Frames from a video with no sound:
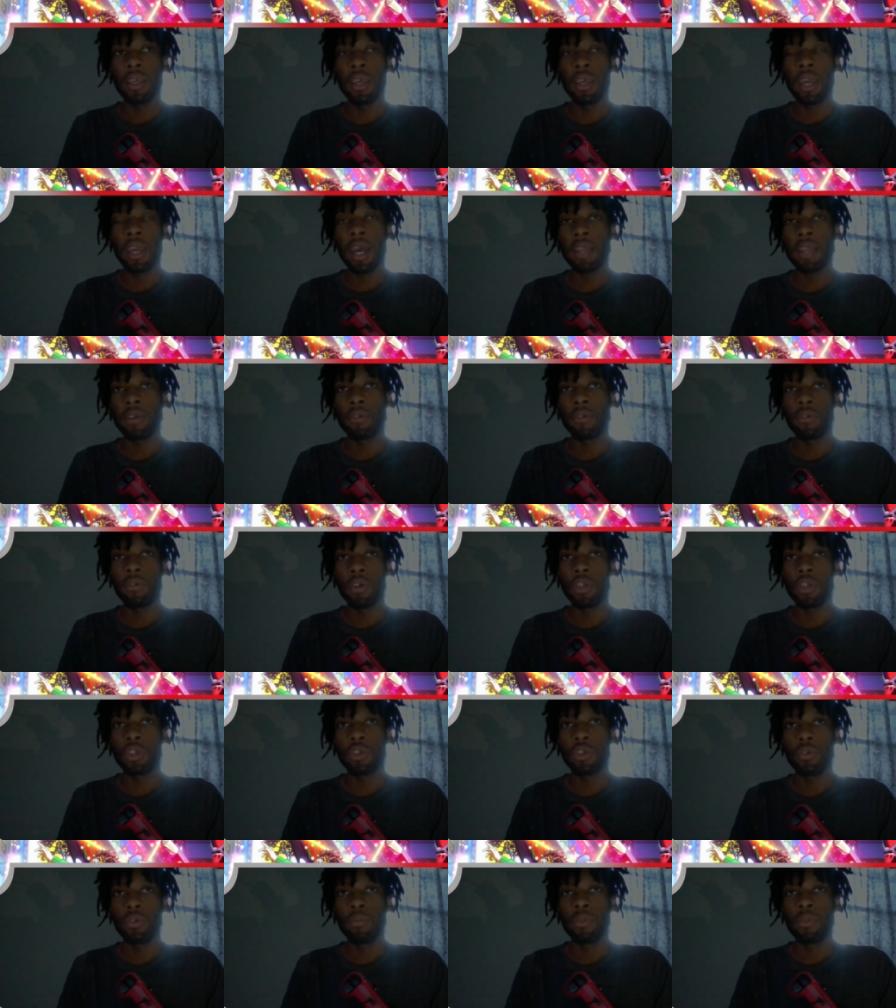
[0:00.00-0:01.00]
It kind of
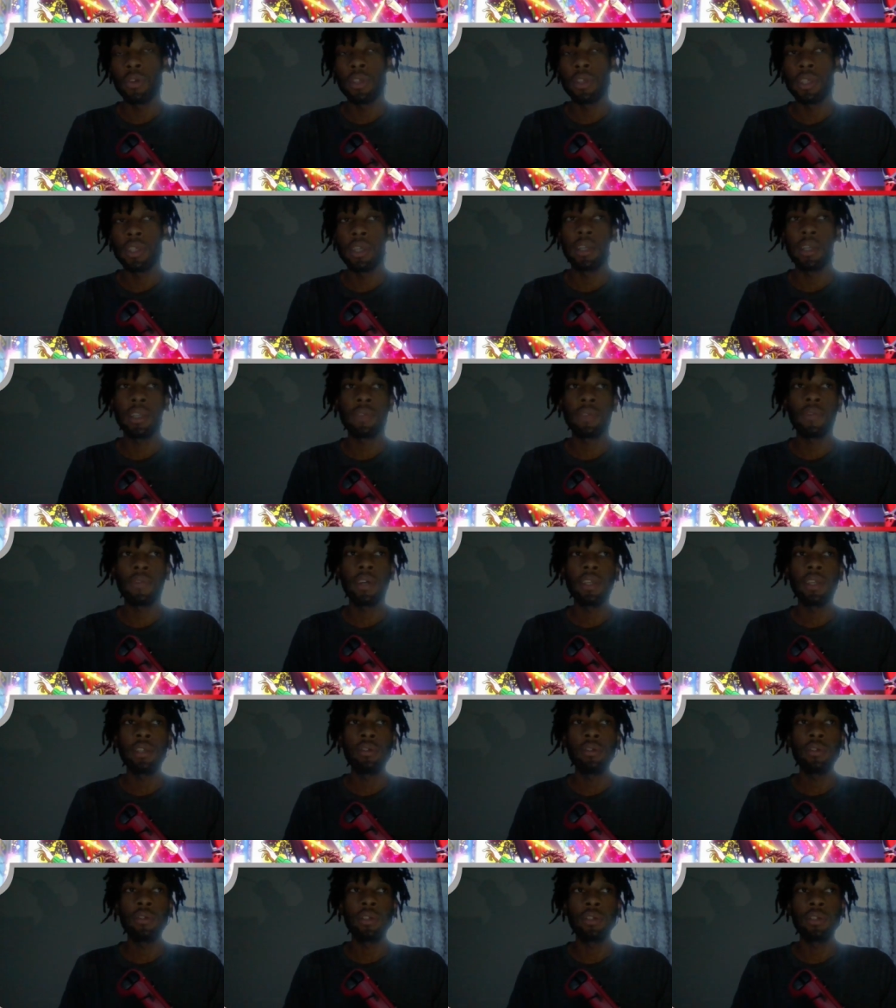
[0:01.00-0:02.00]
crushed him. You could see in his face,
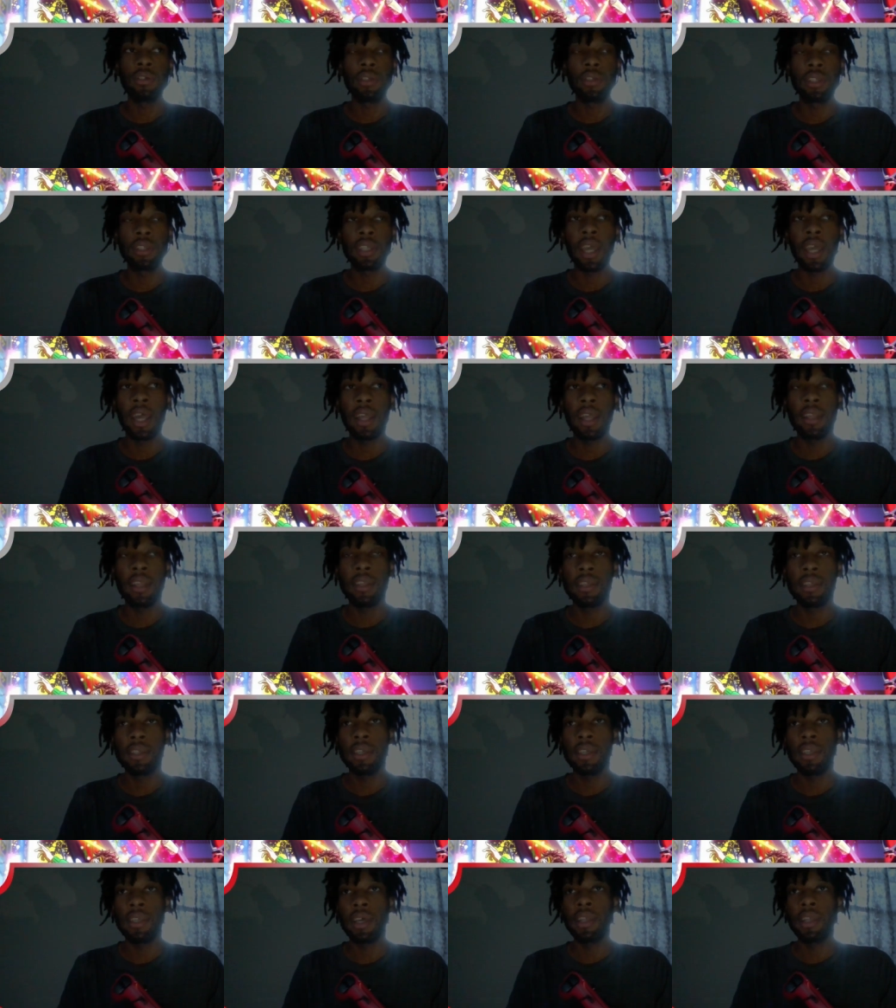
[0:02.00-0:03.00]
he was saddened to
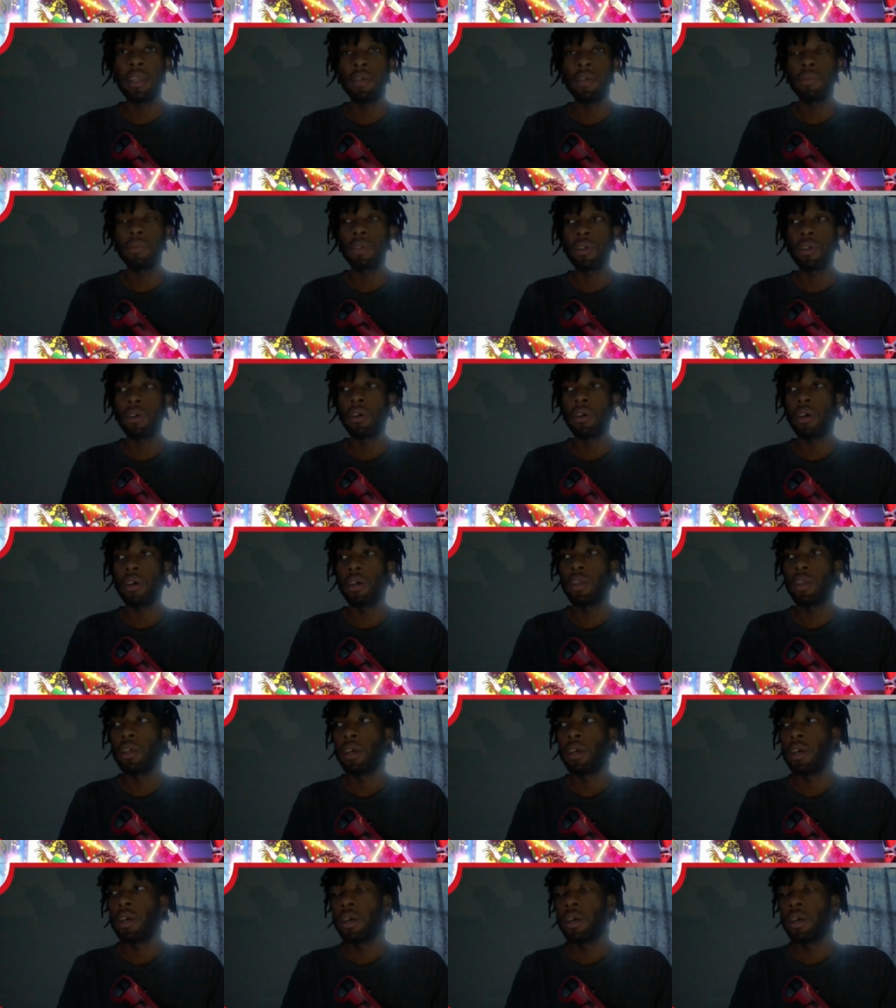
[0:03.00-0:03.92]
see that they was gone.